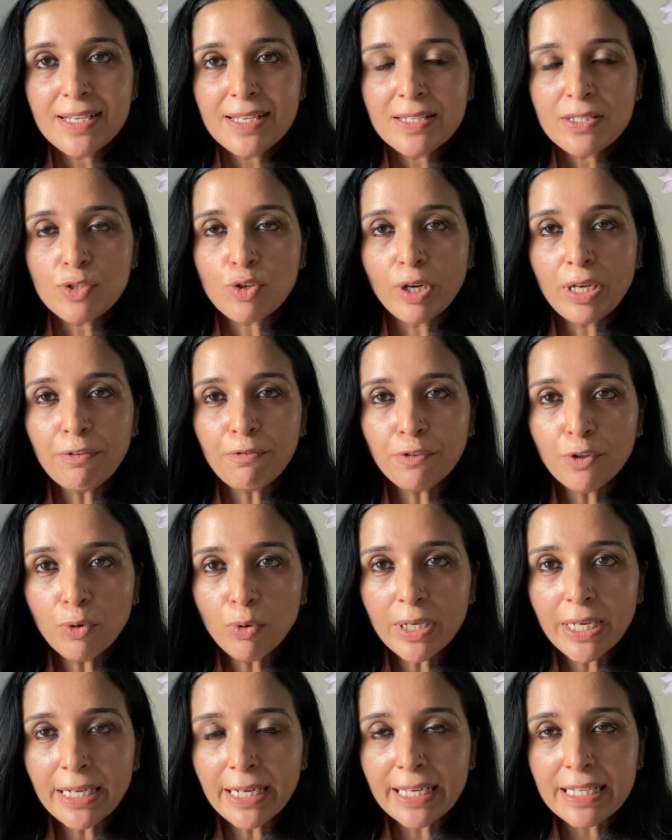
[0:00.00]
So if you
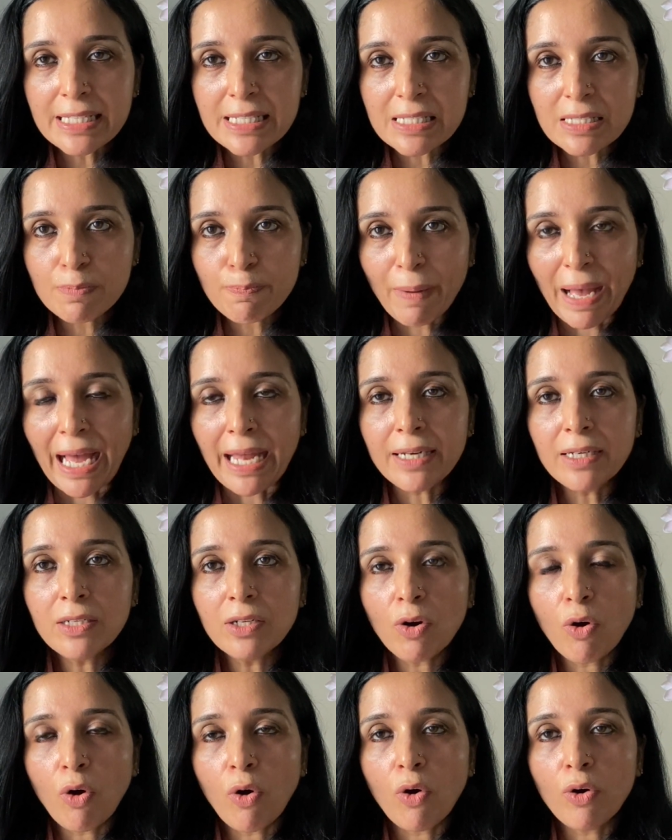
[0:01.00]
can expand
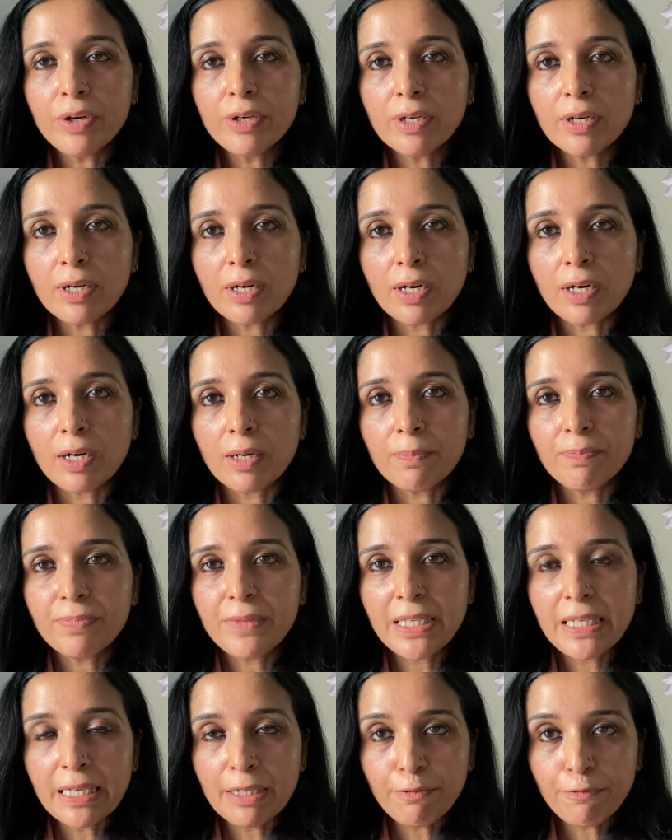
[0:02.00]
on
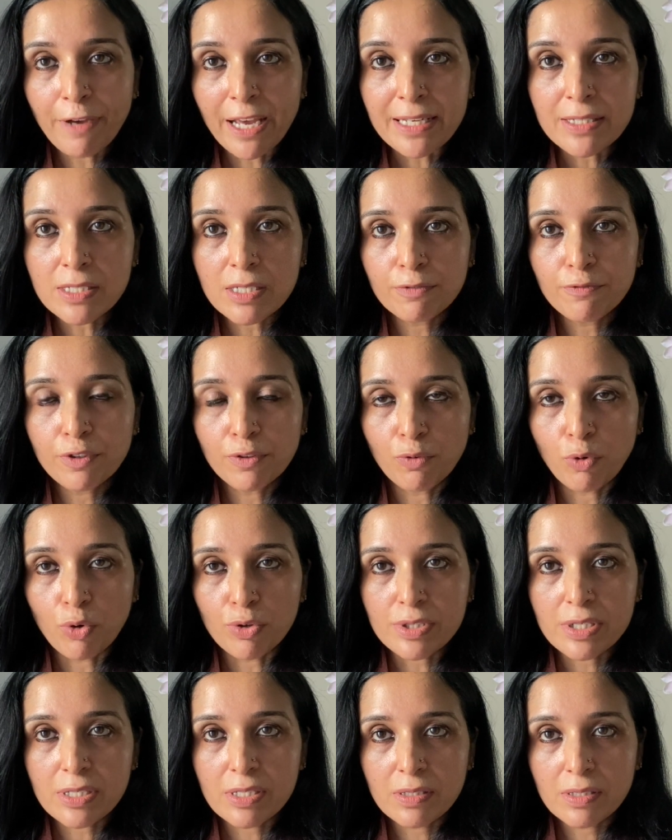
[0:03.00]
the effects of
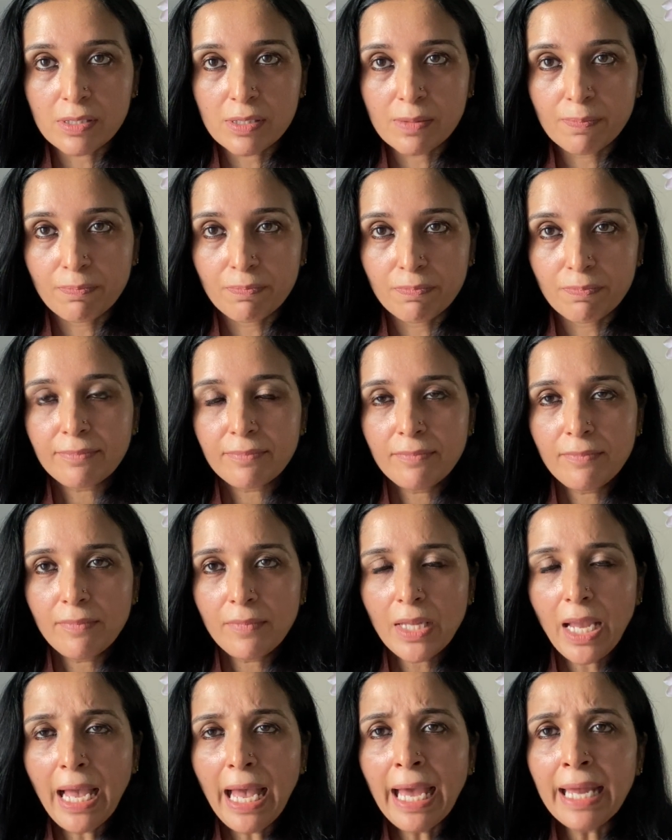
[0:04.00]
divorce,
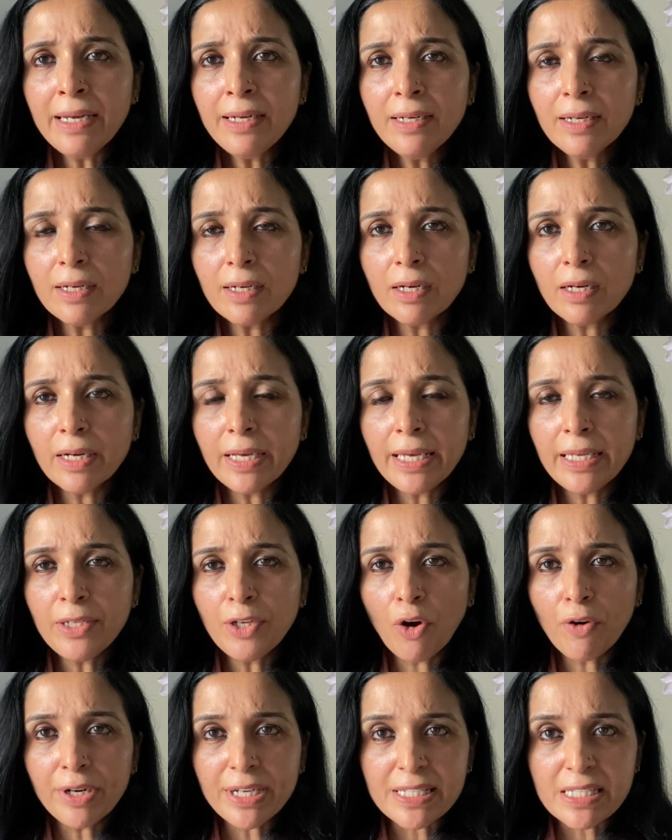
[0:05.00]
and in
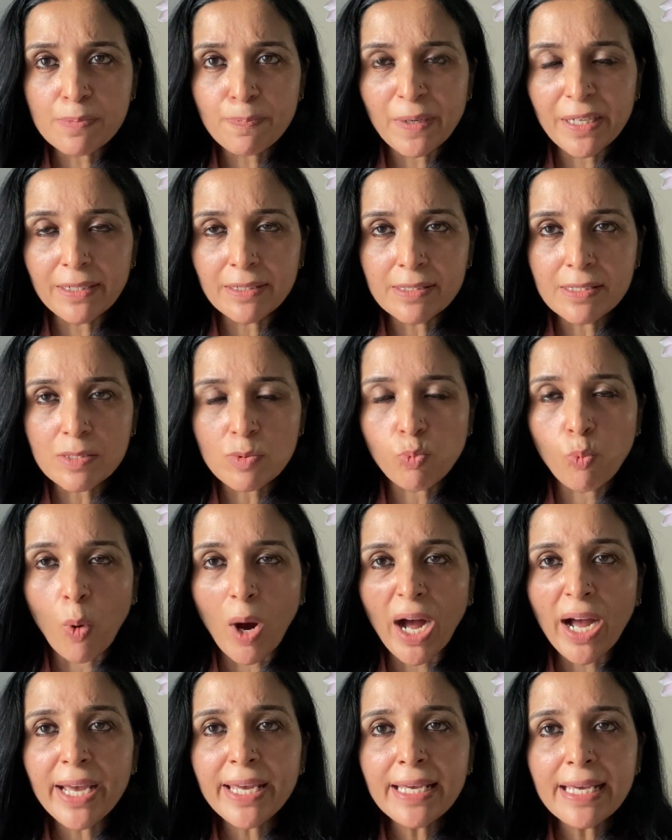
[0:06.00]
your experience,
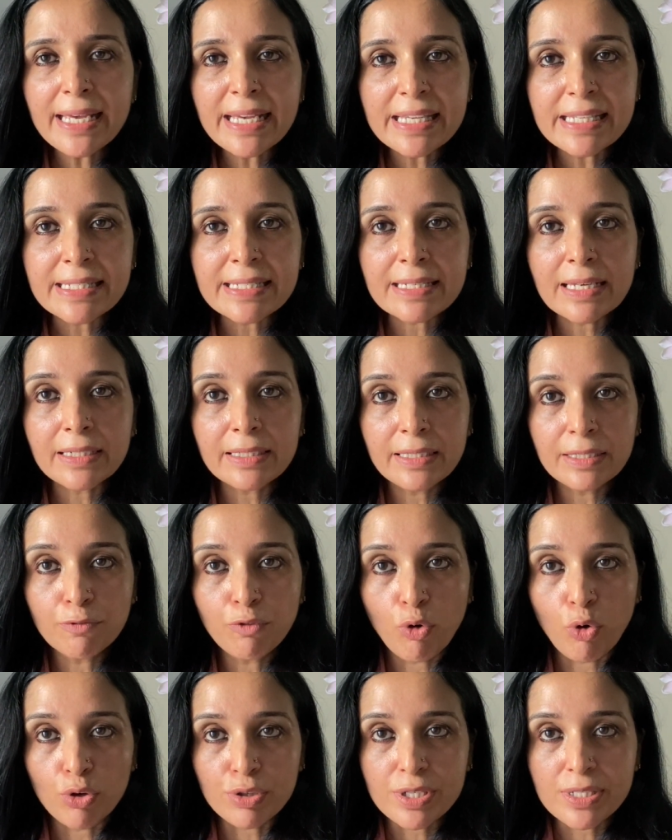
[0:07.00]
why is
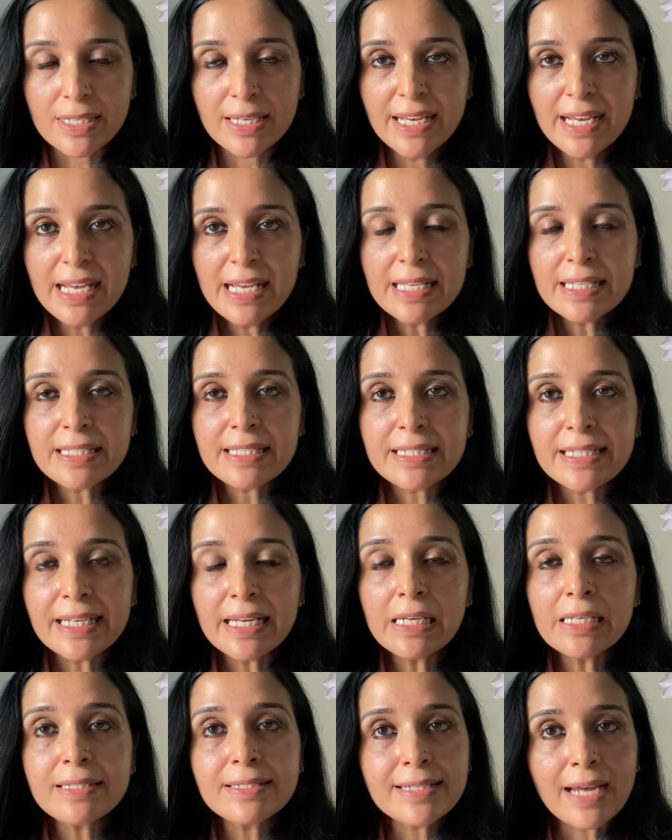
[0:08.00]
divorce
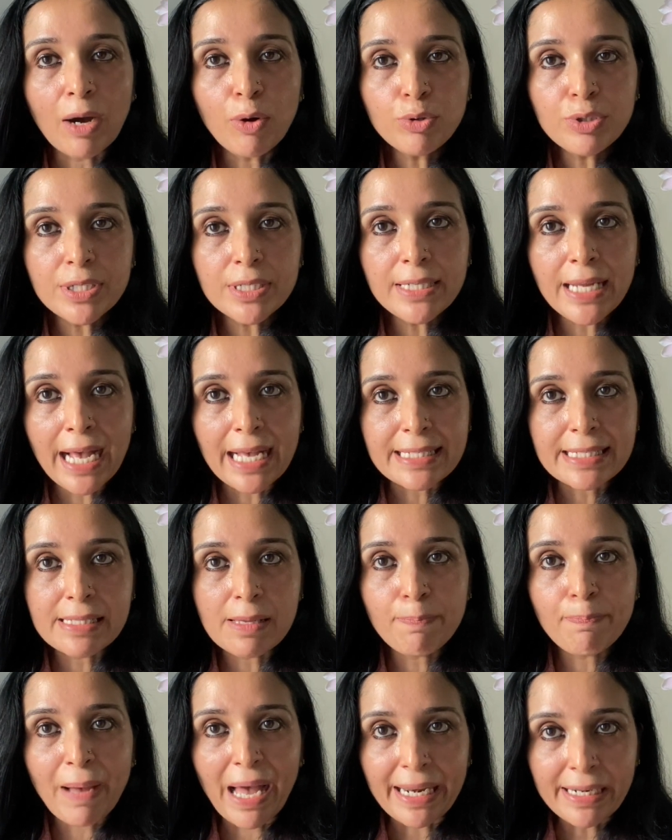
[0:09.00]
still touted as the
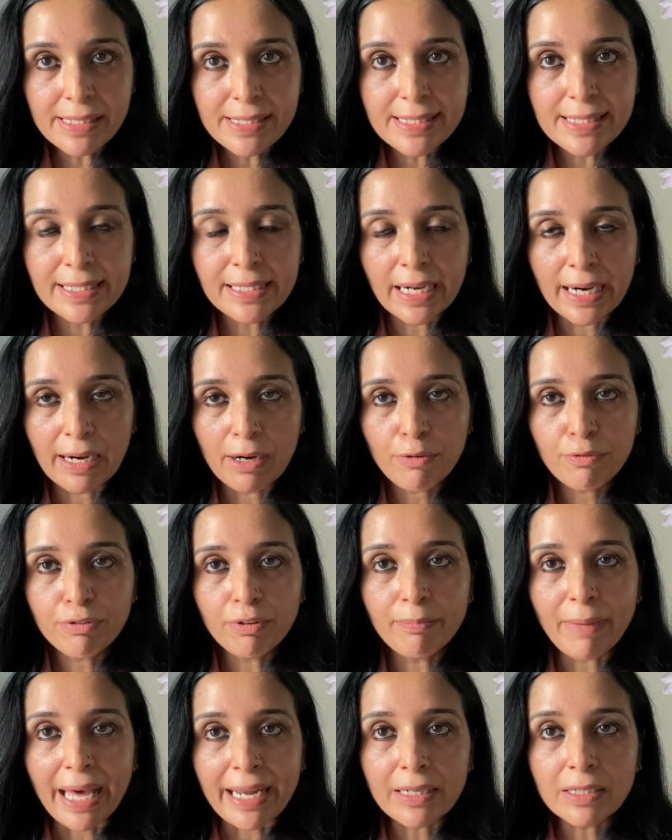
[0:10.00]
panacea for
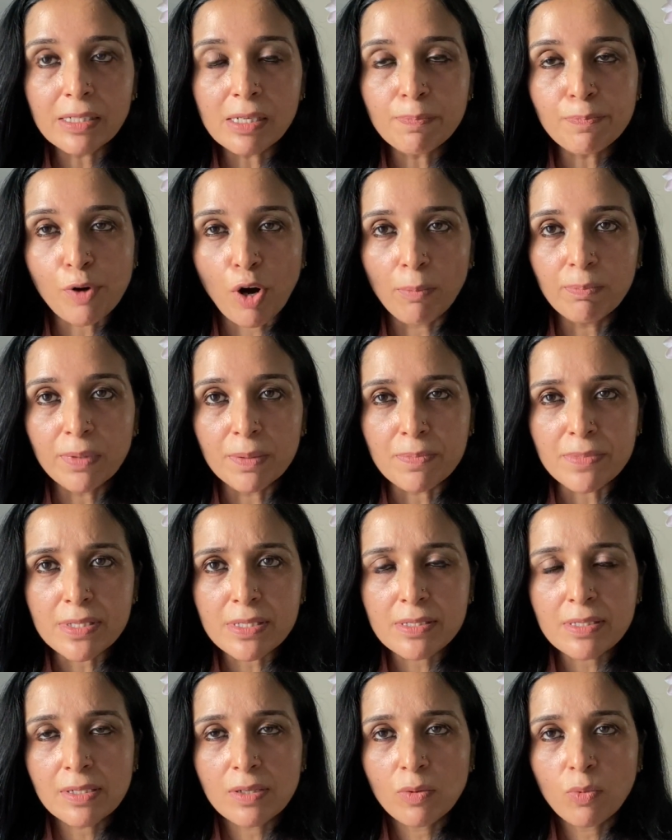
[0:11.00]
marital
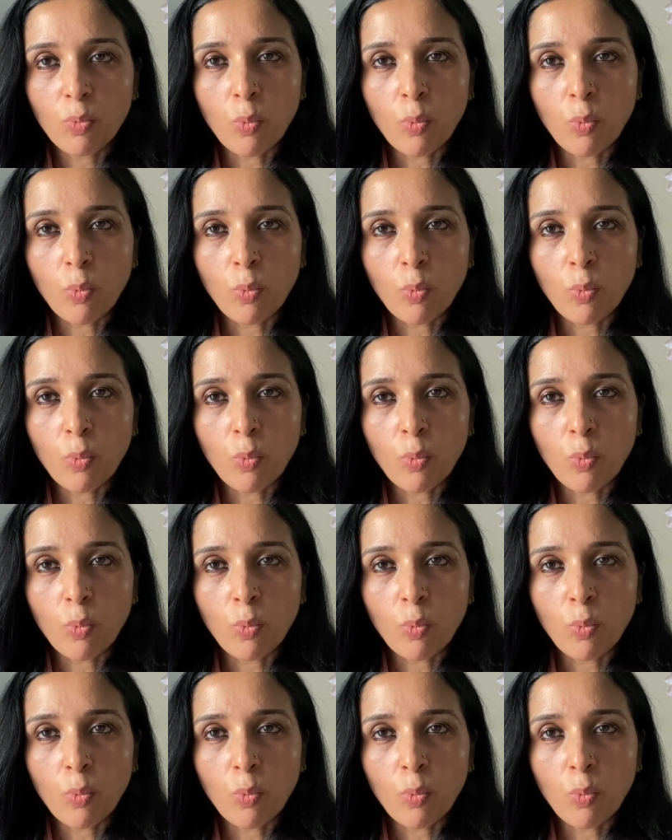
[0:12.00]
problems?